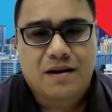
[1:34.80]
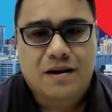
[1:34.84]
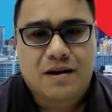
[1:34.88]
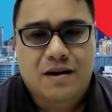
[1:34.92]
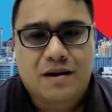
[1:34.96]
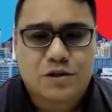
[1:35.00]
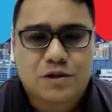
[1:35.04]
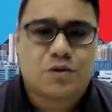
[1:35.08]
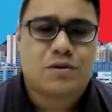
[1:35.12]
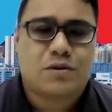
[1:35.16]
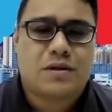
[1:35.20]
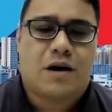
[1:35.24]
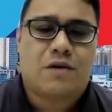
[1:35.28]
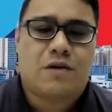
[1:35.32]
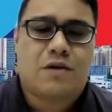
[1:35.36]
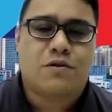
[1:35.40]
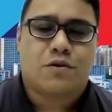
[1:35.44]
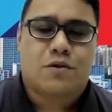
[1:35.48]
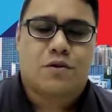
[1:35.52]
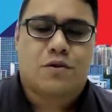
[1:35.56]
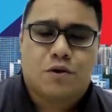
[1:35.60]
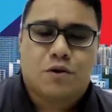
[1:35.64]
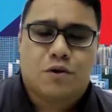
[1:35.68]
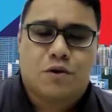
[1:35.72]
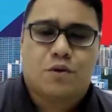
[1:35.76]
So now
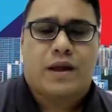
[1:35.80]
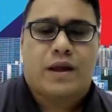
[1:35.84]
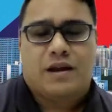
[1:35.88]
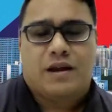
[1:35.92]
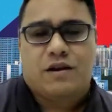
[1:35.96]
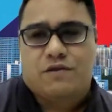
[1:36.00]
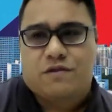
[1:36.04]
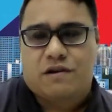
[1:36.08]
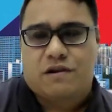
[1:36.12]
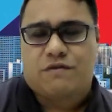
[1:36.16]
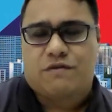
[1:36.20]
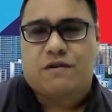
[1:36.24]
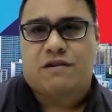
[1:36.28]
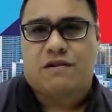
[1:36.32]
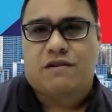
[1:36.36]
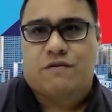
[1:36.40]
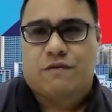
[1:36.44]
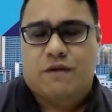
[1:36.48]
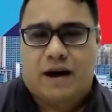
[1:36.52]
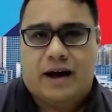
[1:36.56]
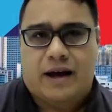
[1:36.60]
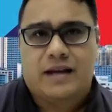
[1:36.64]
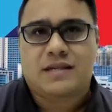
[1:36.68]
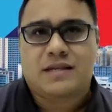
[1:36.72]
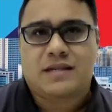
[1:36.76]
you know when interest rates
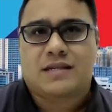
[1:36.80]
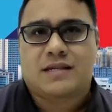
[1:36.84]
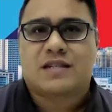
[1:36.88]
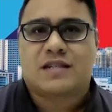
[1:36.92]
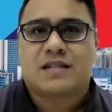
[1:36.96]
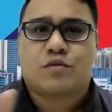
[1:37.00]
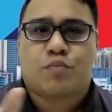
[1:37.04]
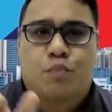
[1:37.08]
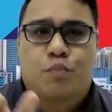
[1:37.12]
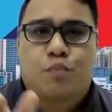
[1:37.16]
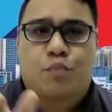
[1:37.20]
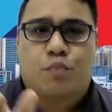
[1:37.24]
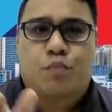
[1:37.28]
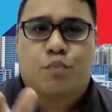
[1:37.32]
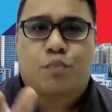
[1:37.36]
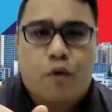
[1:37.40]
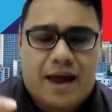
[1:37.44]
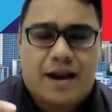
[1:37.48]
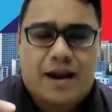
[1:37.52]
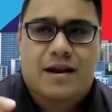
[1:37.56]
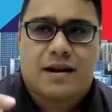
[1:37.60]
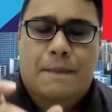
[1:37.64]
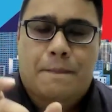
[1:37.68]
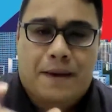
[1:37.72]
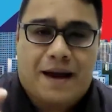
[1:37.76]
rise, the
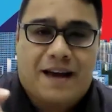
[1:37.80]
spread,